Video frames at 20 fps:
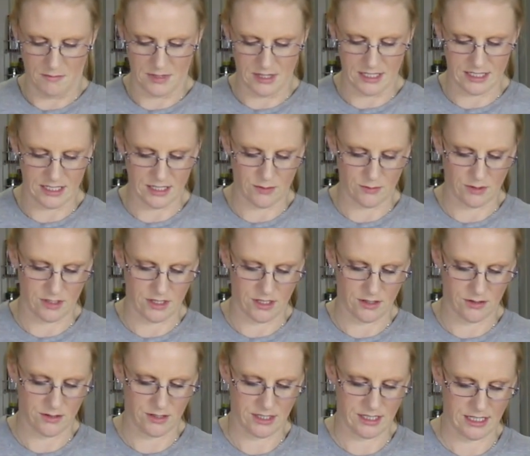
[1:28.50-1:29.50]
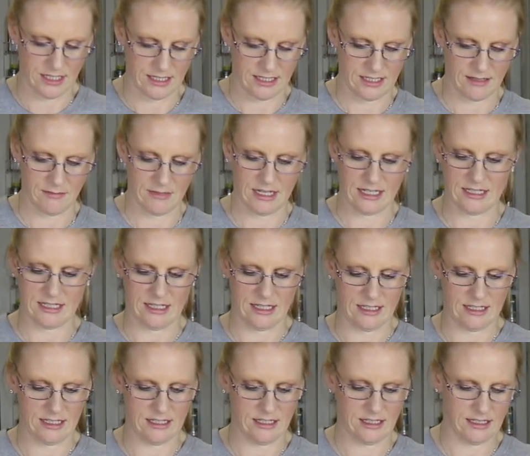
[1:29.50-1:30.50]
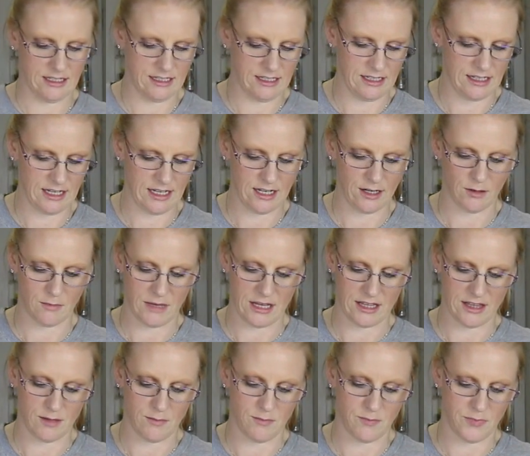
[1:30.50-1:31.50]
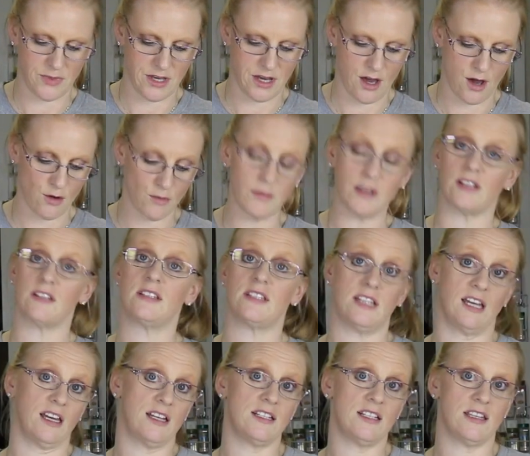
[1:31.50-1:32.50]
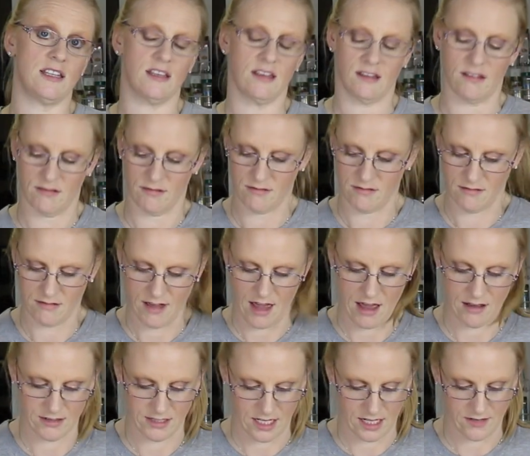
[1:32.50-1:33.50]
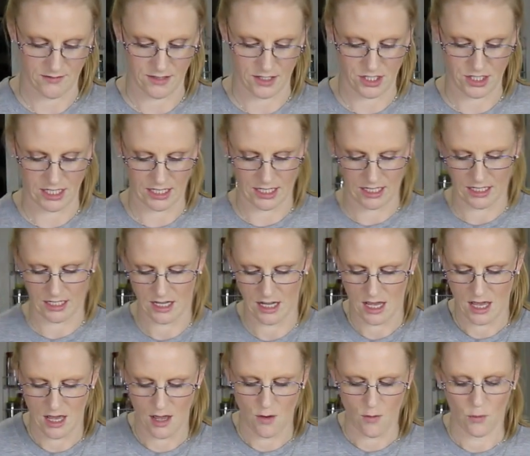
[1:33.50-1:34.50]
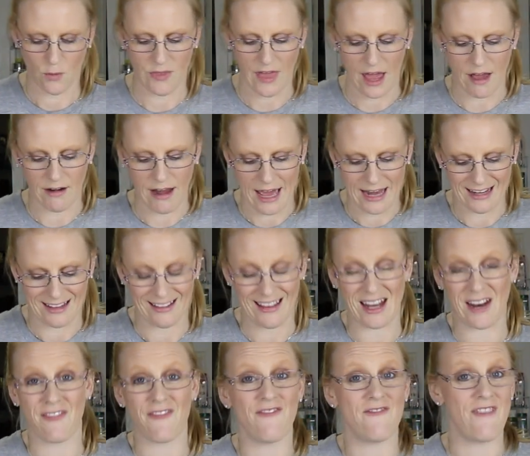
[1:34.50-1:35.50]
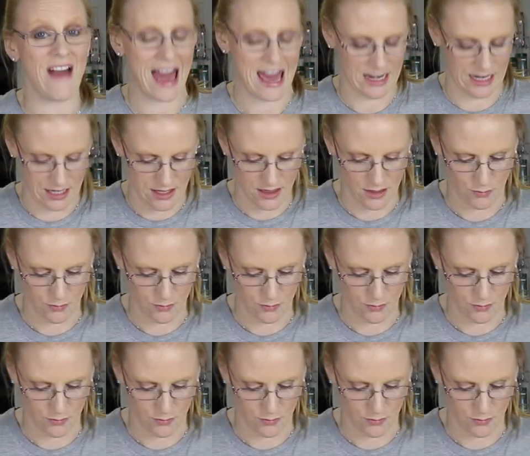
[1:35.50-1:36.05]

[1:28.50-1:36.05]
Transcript: This is one of those things that makes it'll make the oatmeal stick to the outside of the chicken without adding a lot of fat in the